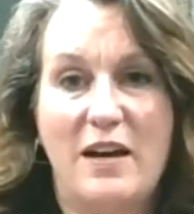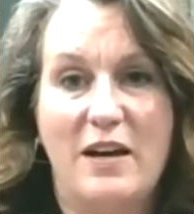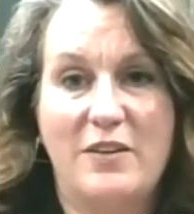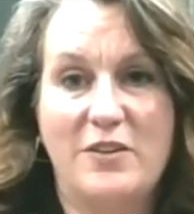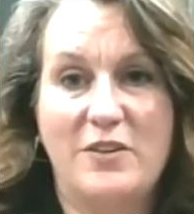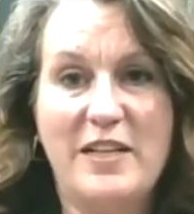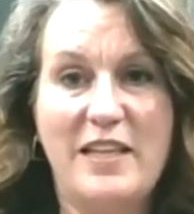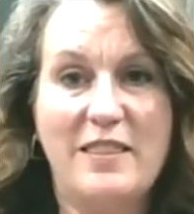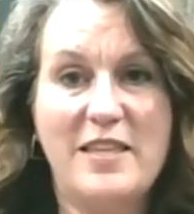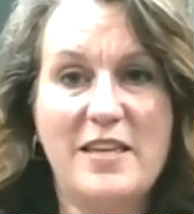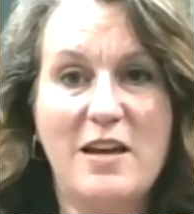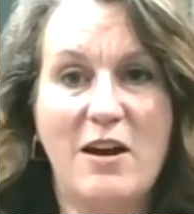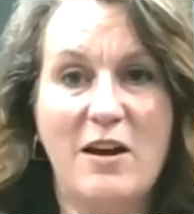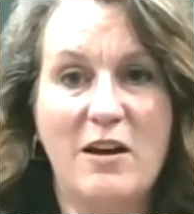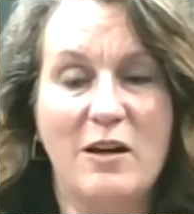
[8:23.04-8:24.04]
Underneath
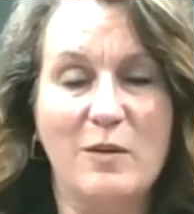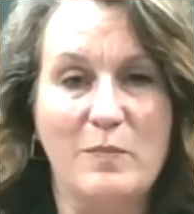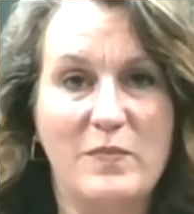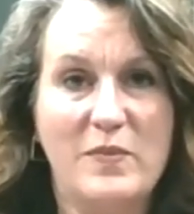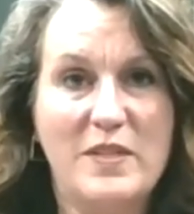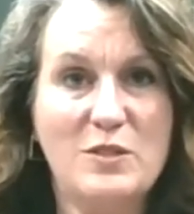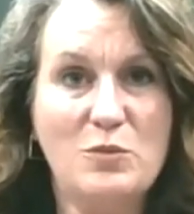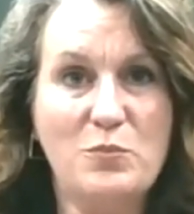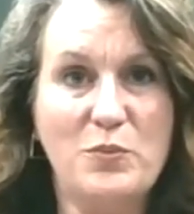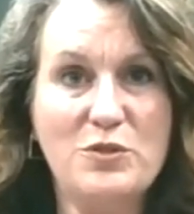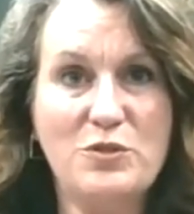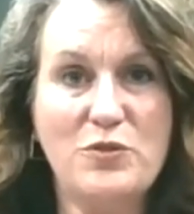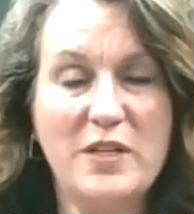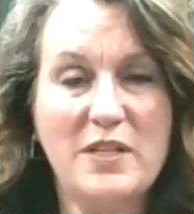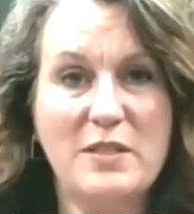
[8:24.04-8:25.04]
the arm, this
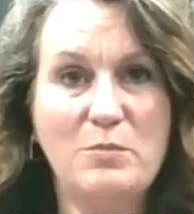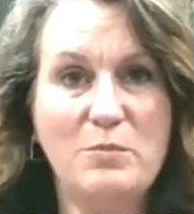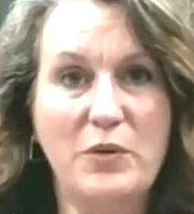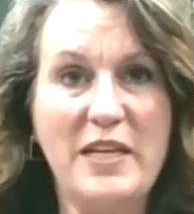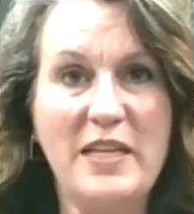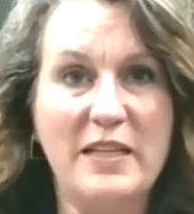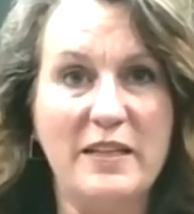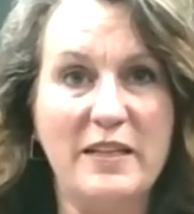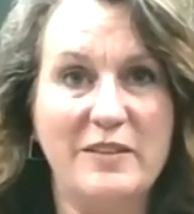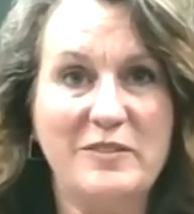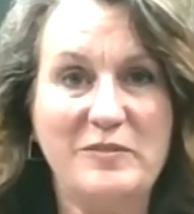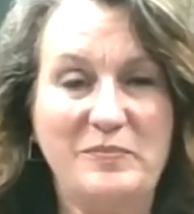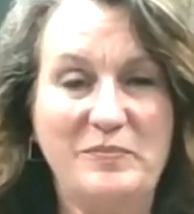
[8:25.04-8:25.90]
restricted breathing.